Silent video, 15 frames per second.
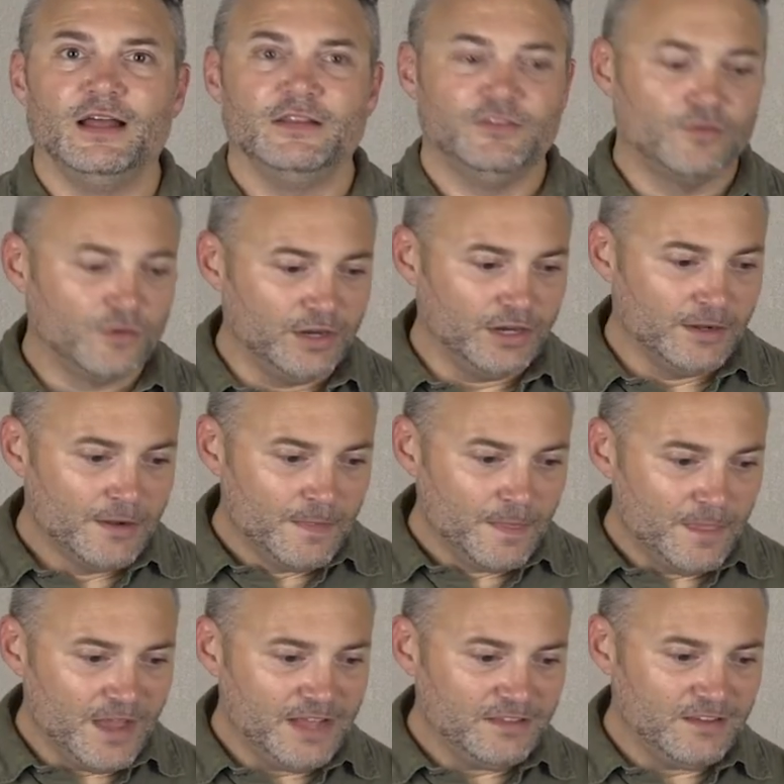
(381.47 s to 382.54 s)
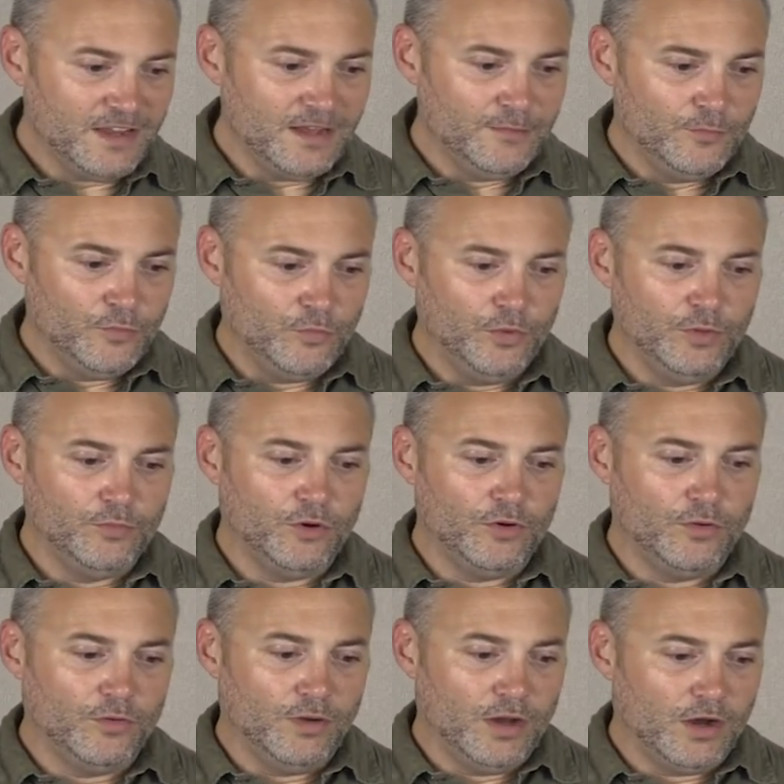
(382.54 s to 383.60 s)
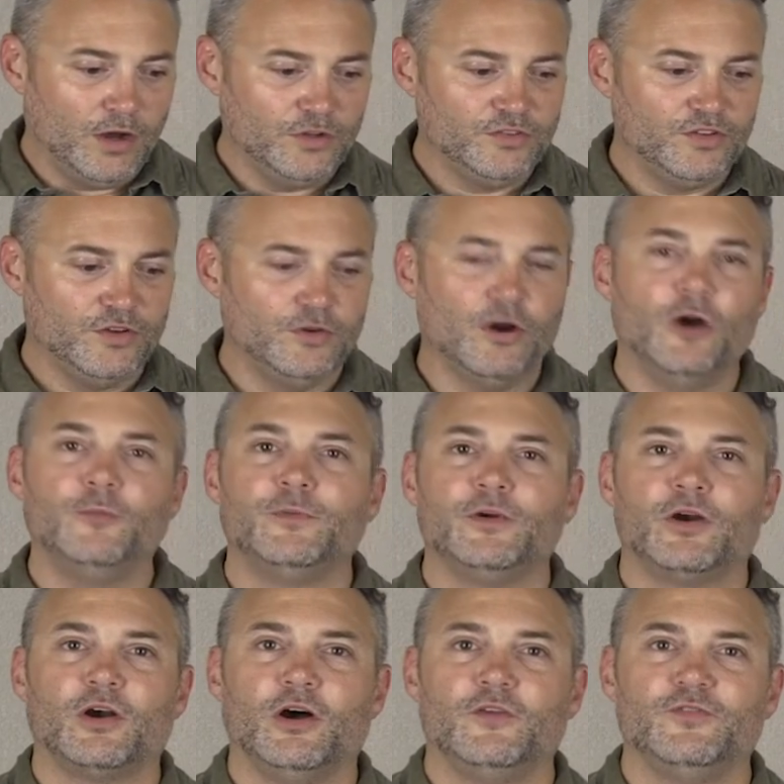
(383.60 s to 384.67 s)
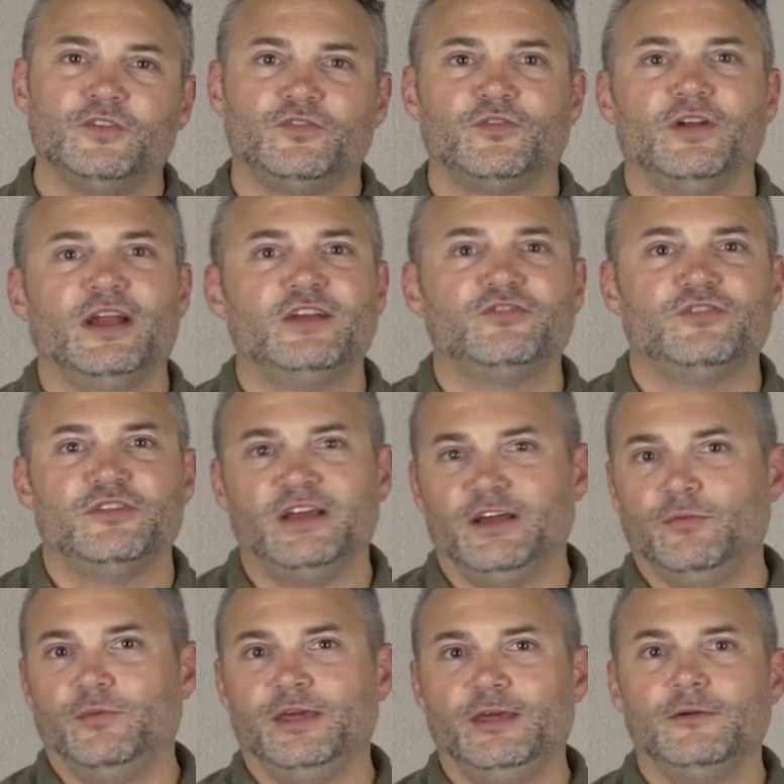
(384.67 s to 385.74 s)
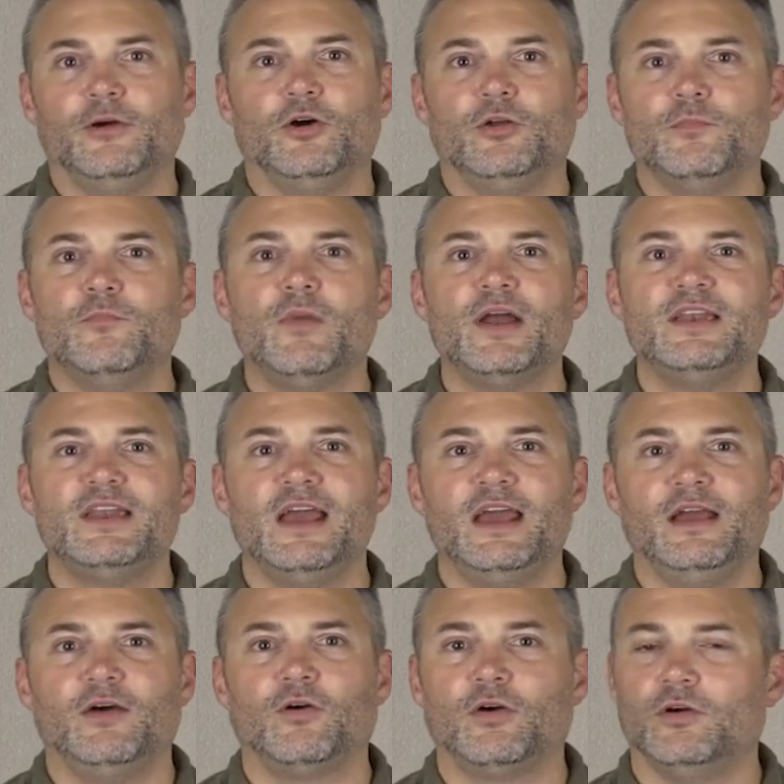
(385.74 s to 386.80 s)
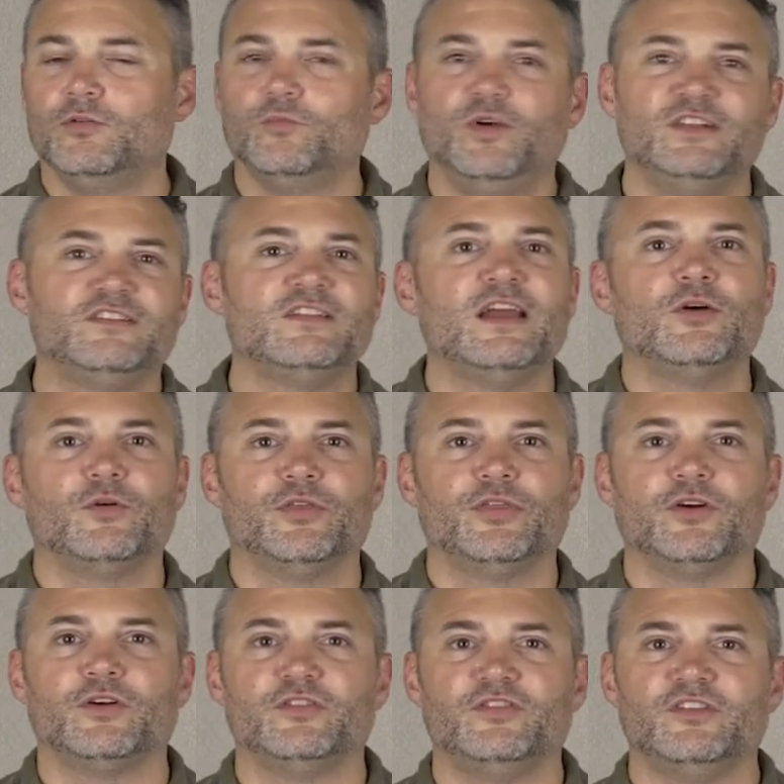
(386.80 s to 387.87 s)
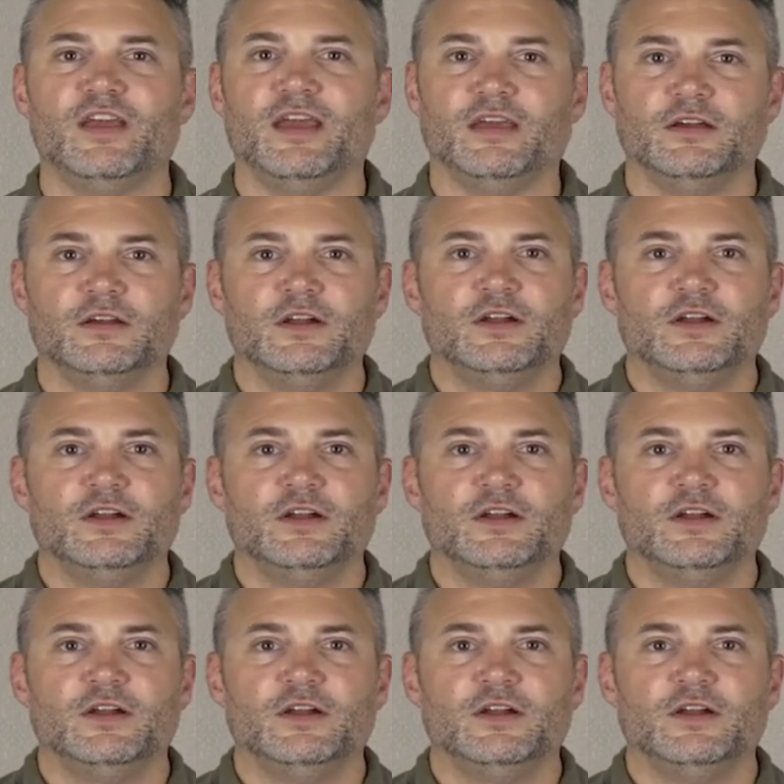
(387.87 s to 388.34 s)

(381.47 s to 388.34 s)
During that time, we will also open our office for an extra day a week on Monday or on Wednesday or Thursday,